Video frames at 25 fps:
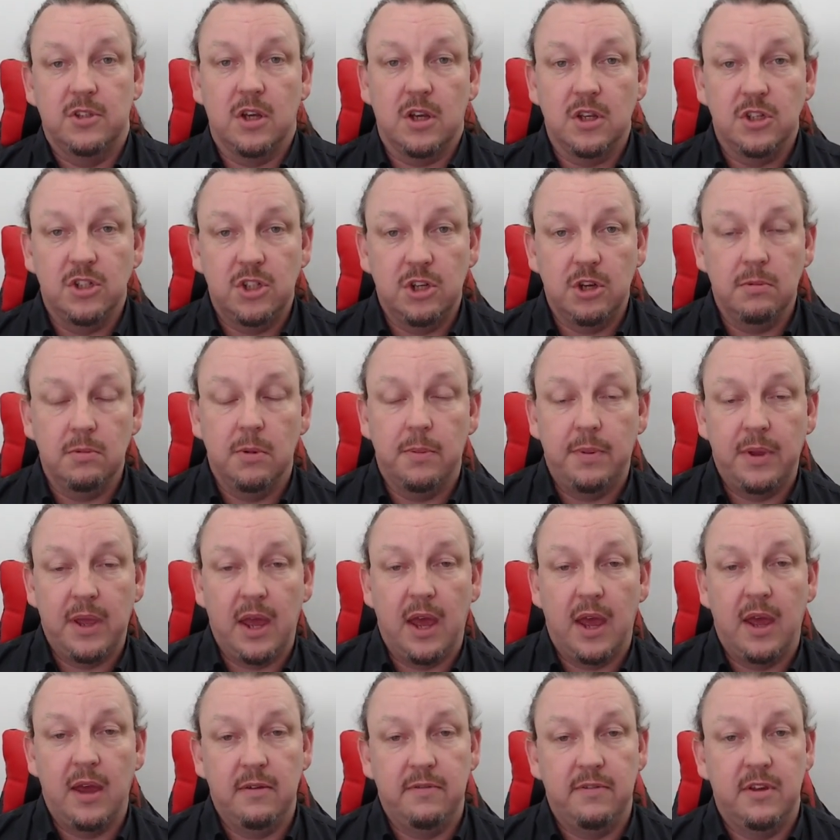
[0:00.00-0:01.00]
So consumer
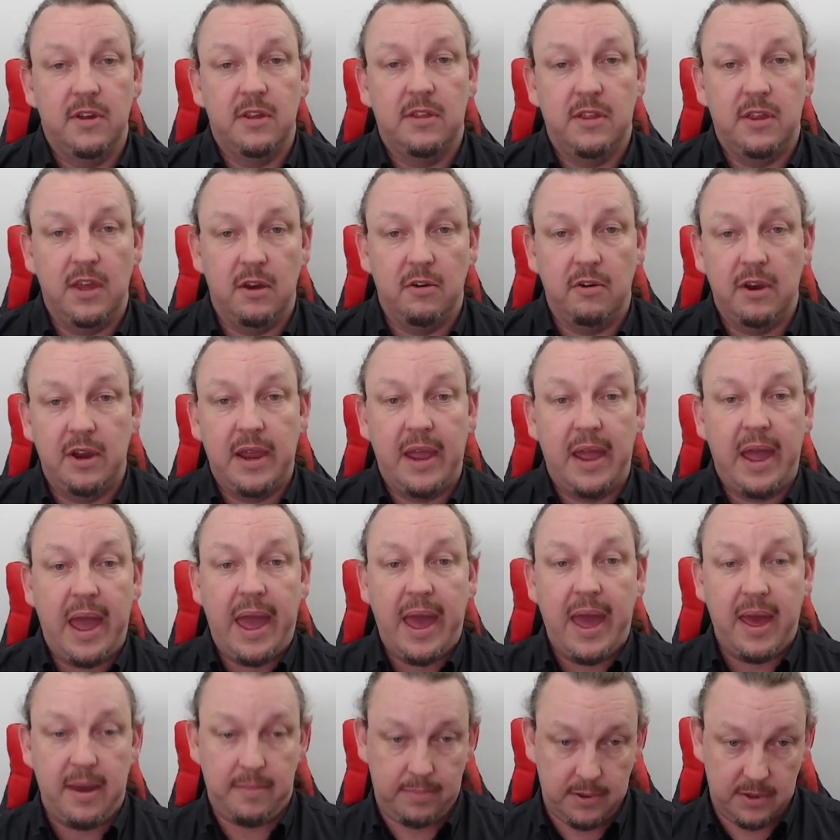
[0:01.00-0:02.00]
behavior theory
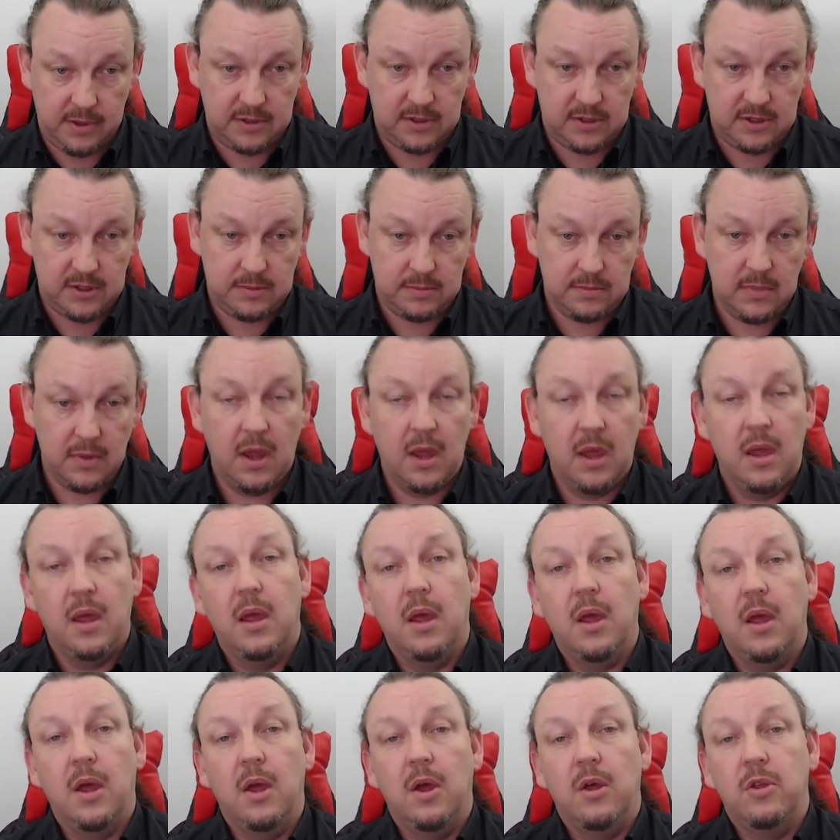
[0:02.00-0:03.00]
happens
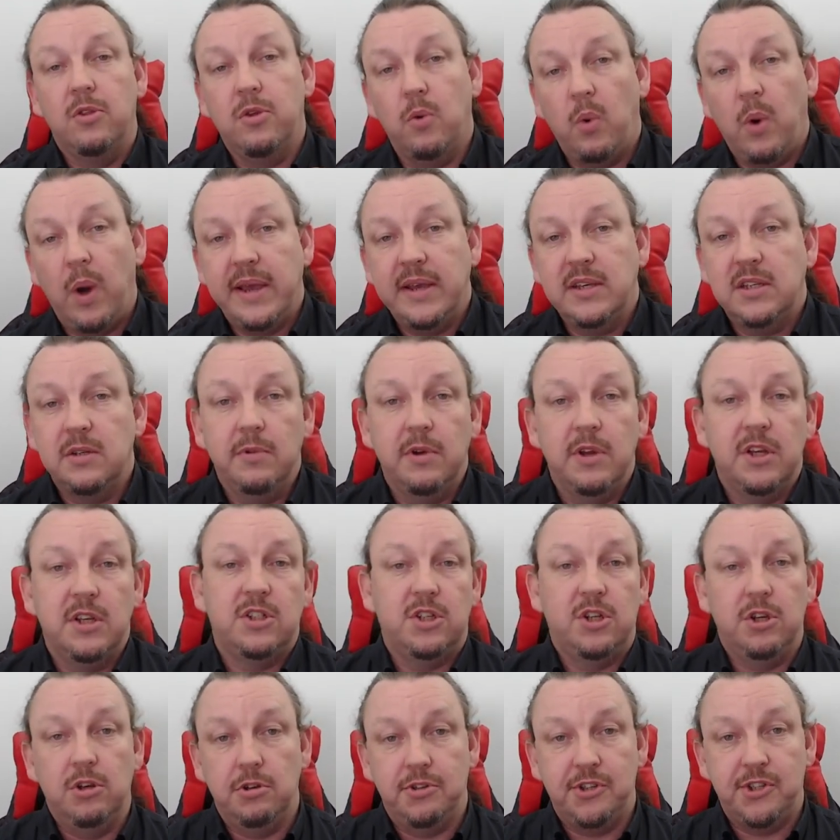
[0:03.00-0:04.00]
the ways in
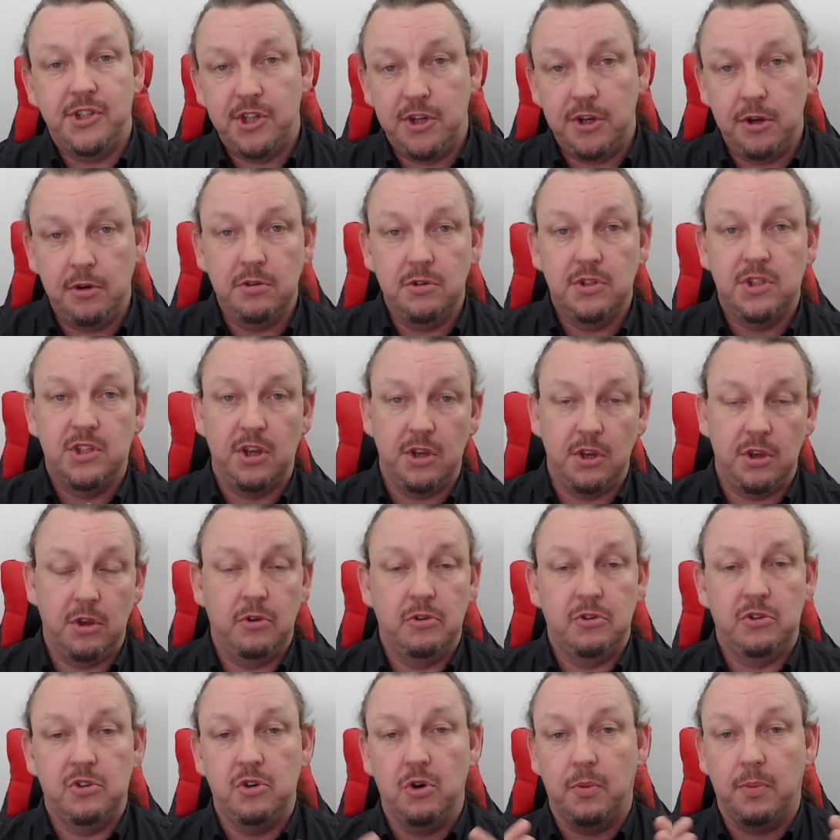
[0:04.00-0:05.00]
which you choose to
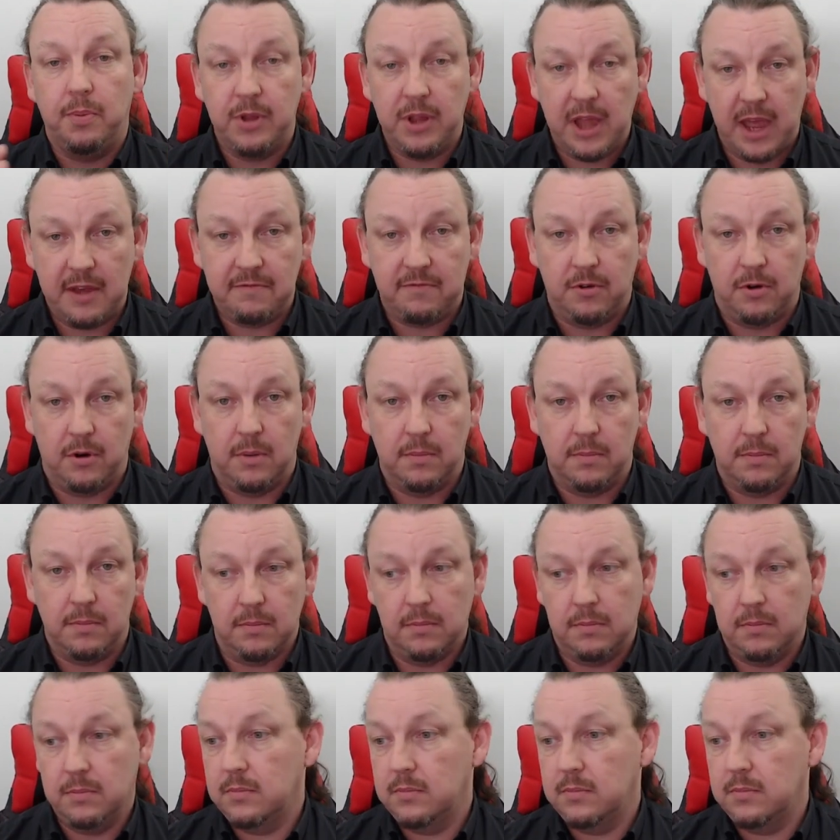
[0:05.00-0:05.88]
use your platform.